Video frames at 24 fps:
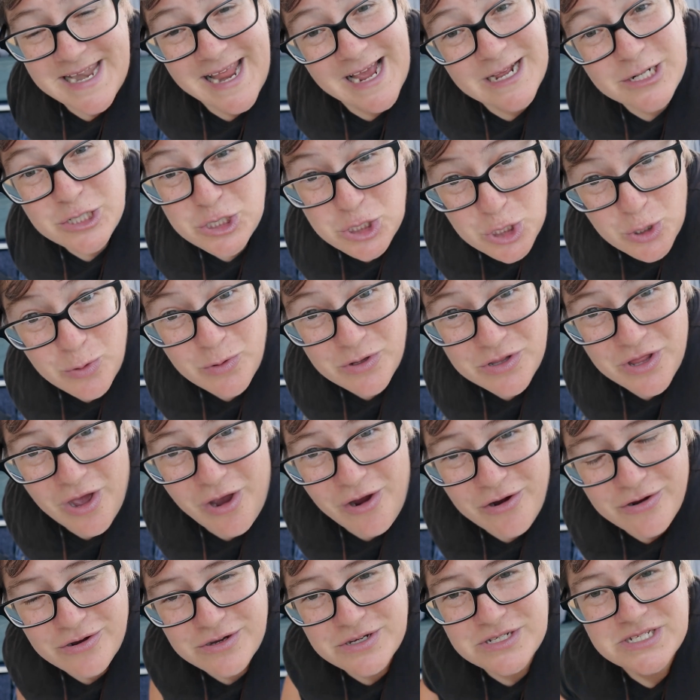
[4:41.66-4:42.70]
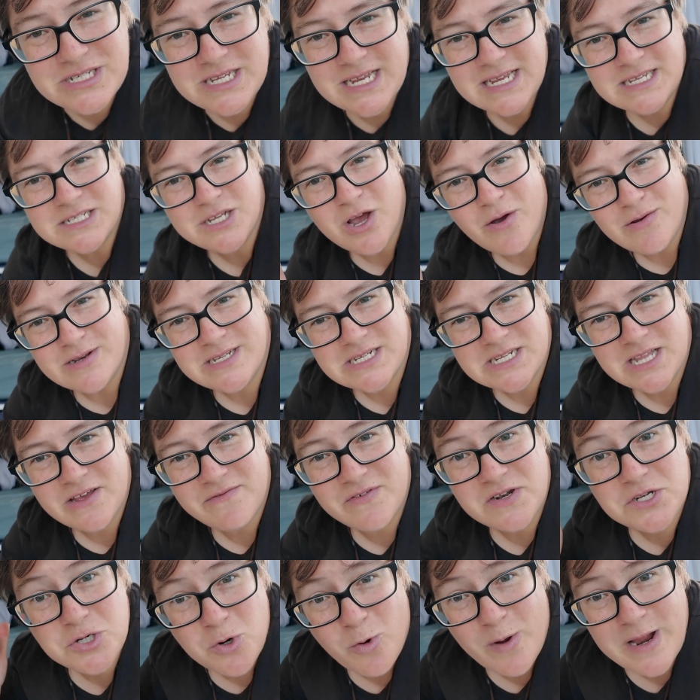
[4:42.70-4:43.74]
Now, two of those is going to
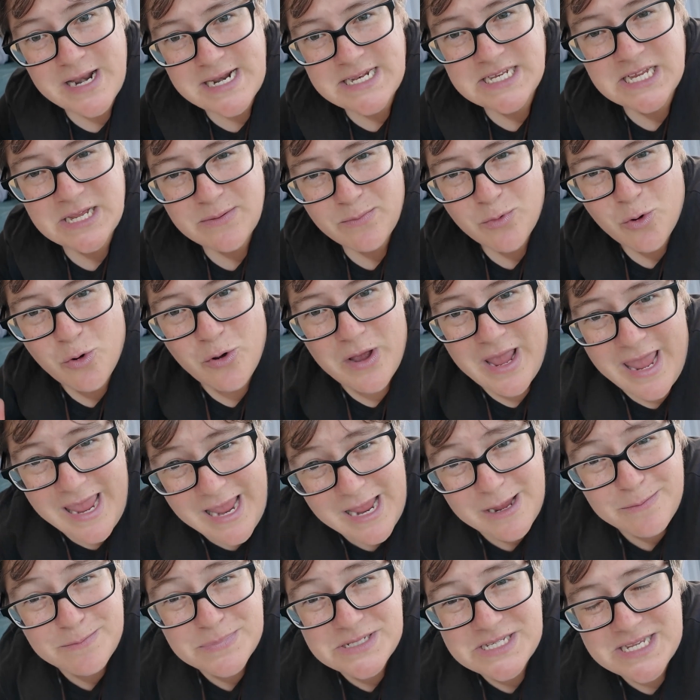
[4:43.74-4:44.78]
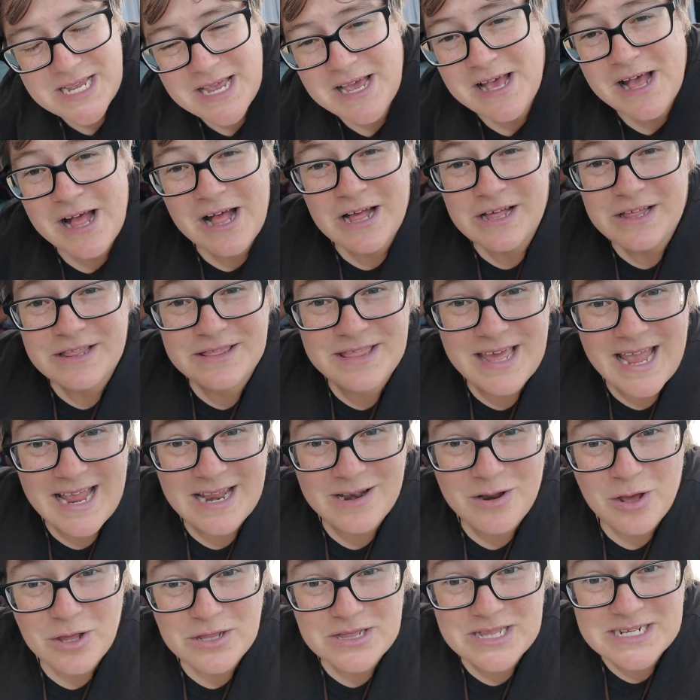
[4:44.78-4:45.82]
deliver 20 more amps
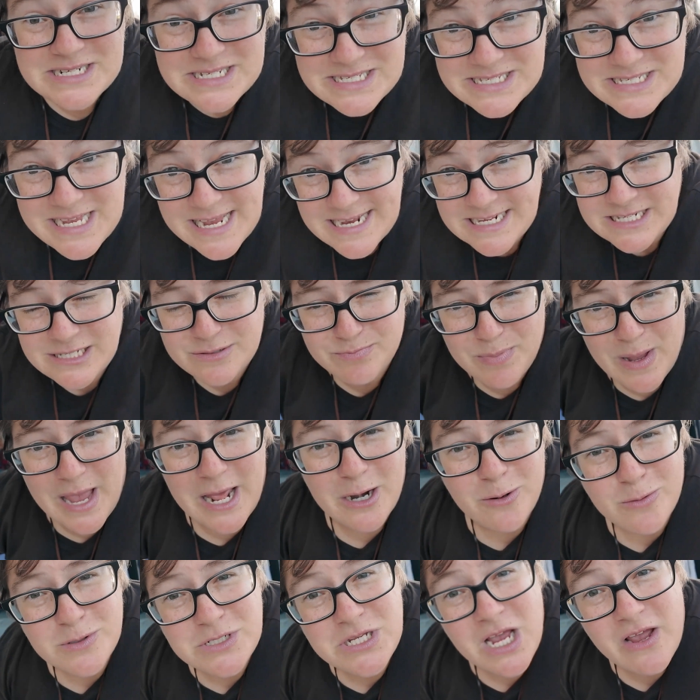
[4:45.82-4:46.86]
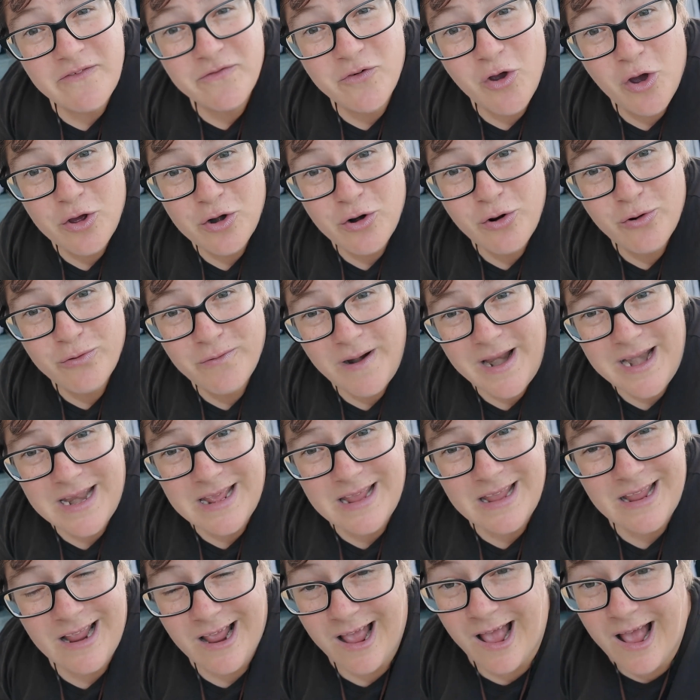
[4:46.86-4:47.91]
than the six panels I've got
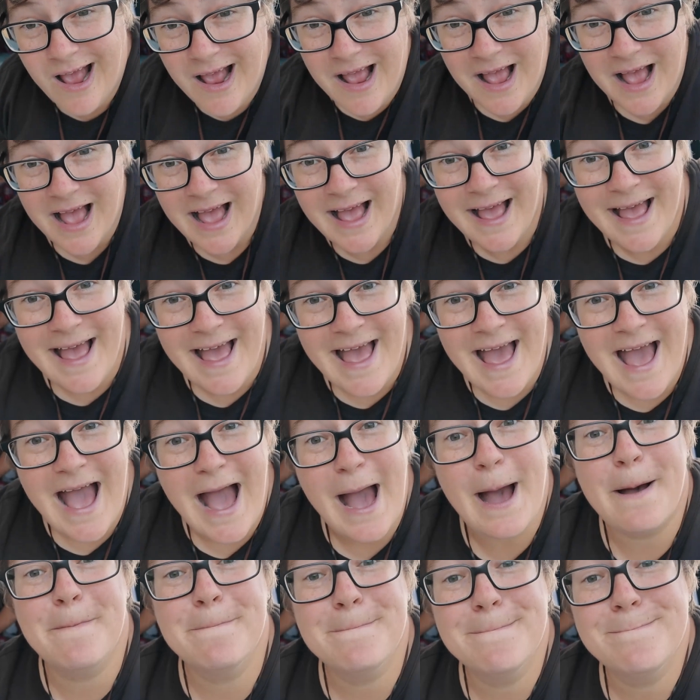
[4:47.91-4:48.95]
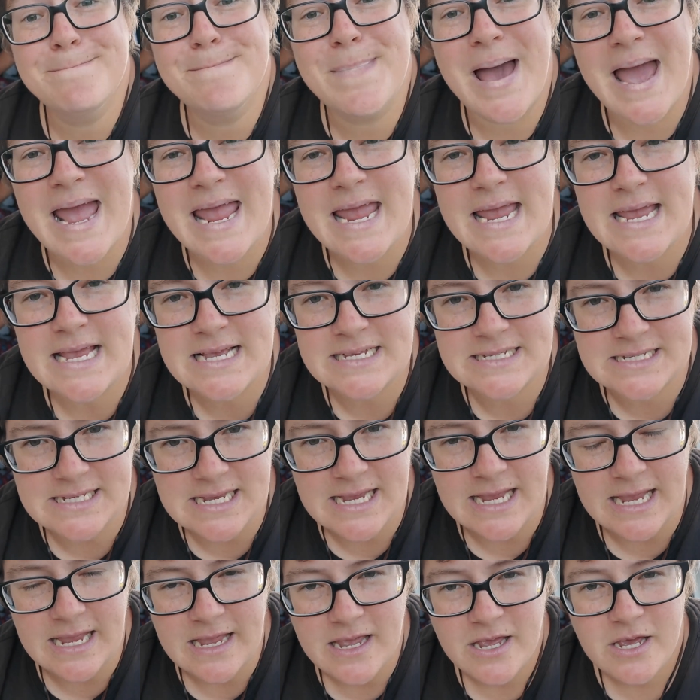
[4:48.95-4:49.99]
already.
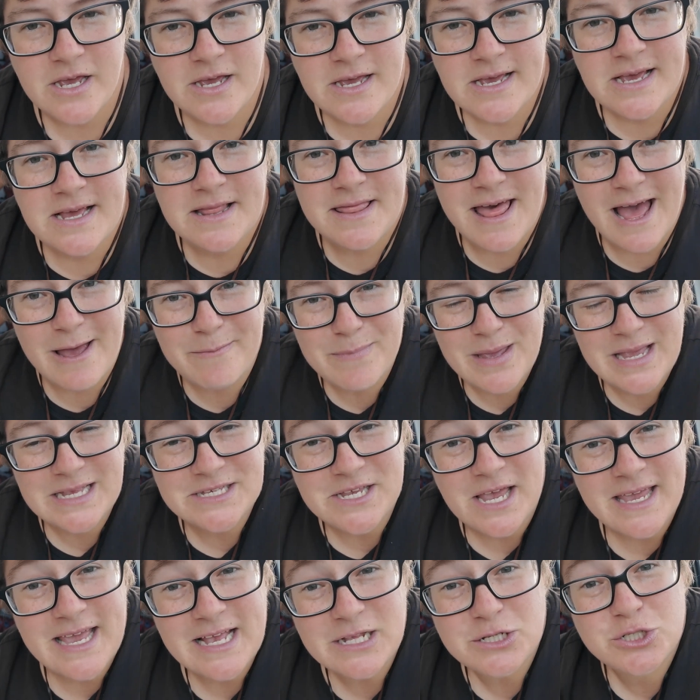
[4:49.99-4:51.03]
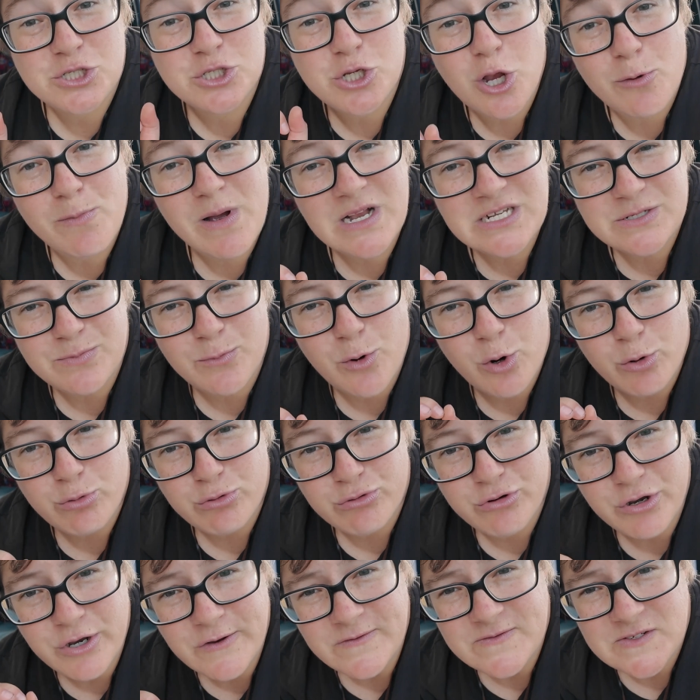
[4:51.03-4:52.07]
Amazing. That means I get so much
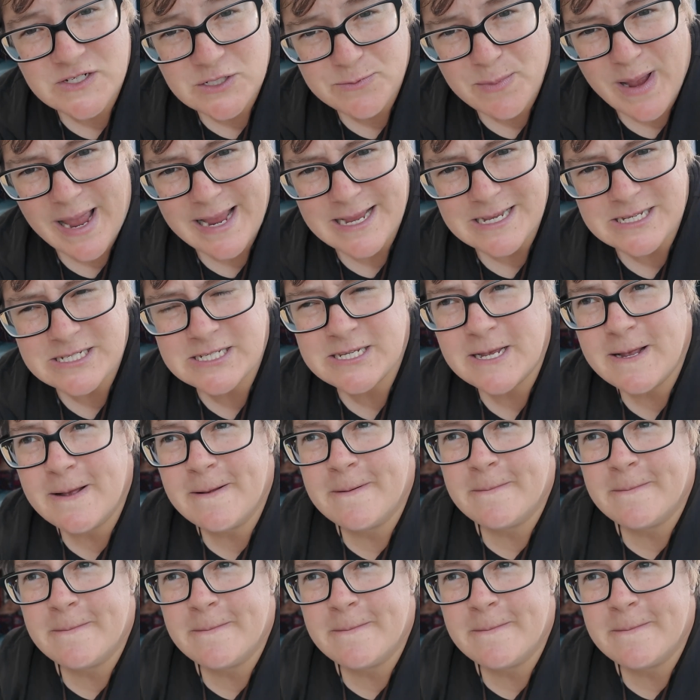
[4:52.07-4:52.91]
more roof space.